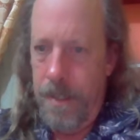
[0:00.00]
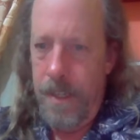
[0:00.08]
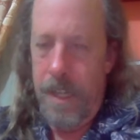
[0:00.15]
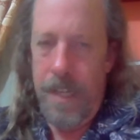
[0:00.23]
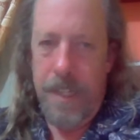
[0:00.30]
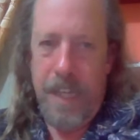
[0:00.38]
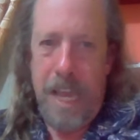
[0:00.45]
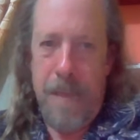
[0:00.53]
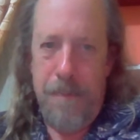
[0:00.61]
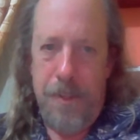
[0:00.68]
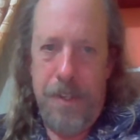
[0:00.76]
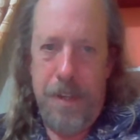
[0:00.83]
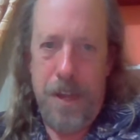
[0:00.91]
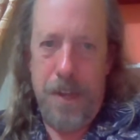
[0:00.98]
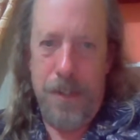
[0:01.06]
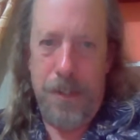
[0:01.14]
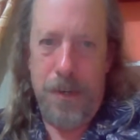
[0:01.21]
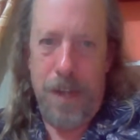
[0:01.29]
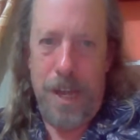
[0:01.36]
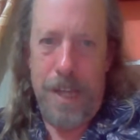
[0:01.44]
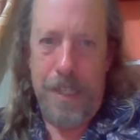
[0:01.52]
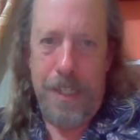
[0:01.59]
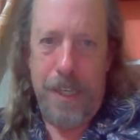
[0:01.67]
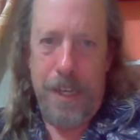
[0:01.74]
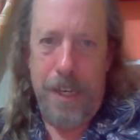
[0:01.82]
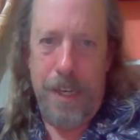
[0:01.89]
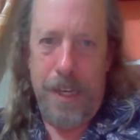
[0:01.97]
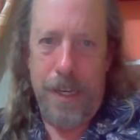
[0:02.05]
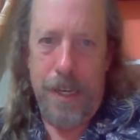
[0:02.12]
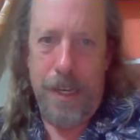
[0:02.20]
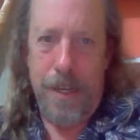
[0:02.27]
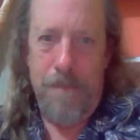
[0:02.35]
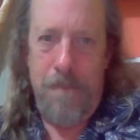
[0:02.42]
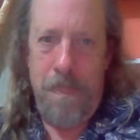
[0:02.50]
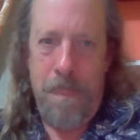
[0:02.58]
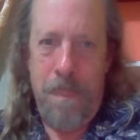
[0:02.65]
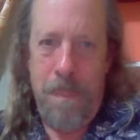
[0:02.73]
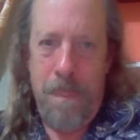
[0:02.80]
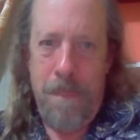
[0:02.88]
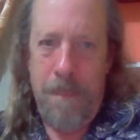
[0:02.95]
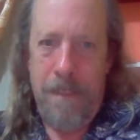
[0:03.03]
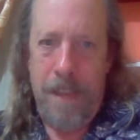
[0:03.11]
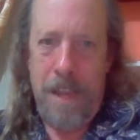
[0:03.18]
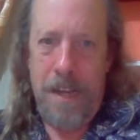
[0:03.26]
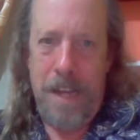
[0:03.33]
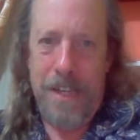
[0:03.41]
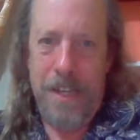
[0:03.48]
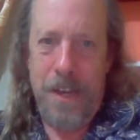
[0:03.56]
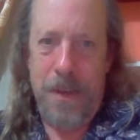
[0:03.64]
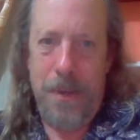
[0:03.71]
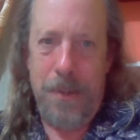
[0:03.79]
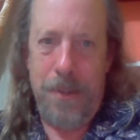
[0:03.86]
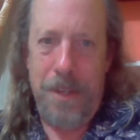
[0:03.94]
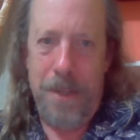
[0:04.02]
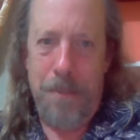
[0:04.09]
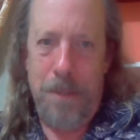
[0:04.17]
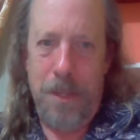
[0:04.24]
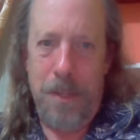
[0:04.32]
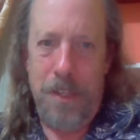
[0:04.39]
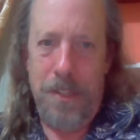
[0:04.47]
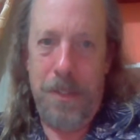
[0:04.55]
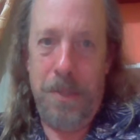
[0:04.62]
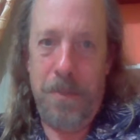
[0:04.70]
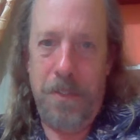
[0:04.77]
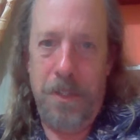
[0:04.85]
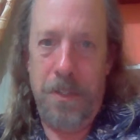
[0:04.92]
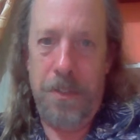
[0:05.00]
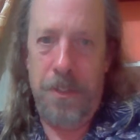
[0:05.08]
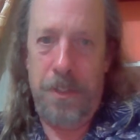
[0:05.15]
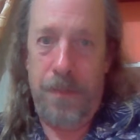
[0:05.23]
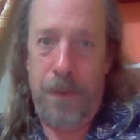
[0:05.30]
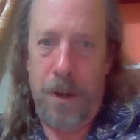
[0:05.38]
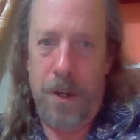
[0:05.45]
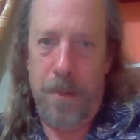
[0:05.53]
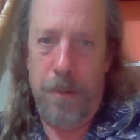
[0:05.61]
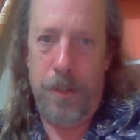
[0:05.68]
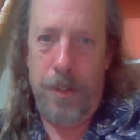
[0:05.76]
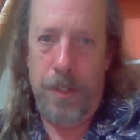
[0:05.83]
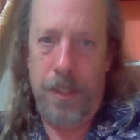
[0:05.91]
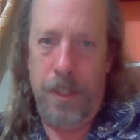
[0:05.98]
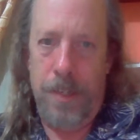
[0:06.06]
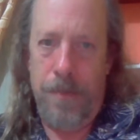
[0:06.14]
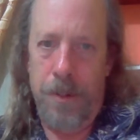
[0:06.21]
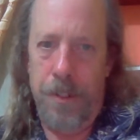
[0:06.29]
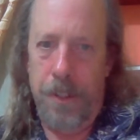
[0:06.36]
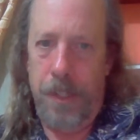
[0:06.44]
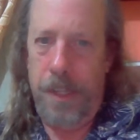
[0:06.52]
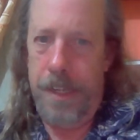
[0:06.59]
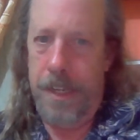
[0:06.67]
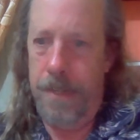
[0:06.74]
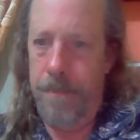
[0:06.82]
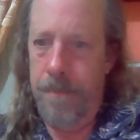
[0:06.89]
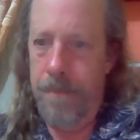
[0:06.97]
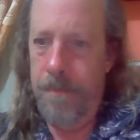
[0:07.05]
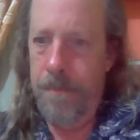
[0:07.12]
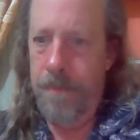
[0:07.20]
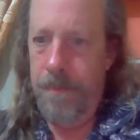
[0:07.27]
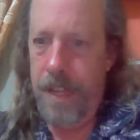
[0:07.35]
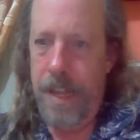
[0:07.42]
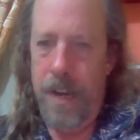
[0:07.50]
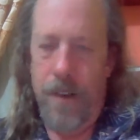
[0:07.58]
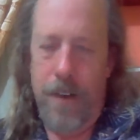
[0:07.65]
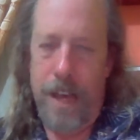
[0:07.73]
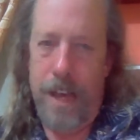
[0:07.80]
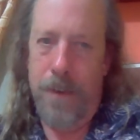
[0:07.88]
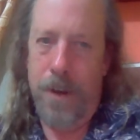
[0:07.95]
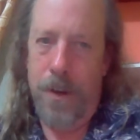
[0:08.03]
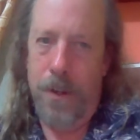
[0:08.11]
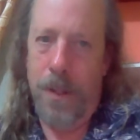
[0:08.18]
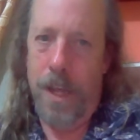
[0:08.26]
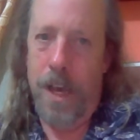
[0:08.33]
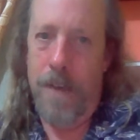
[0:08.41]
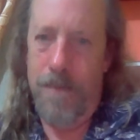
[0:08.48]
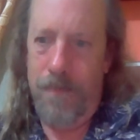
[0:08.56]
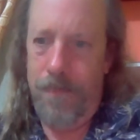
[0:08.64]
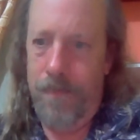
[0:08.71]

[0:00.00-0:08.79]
And campesinos are like kind of like the old hillbilly subsistence farmers who live on the land. They don't have a whole lot.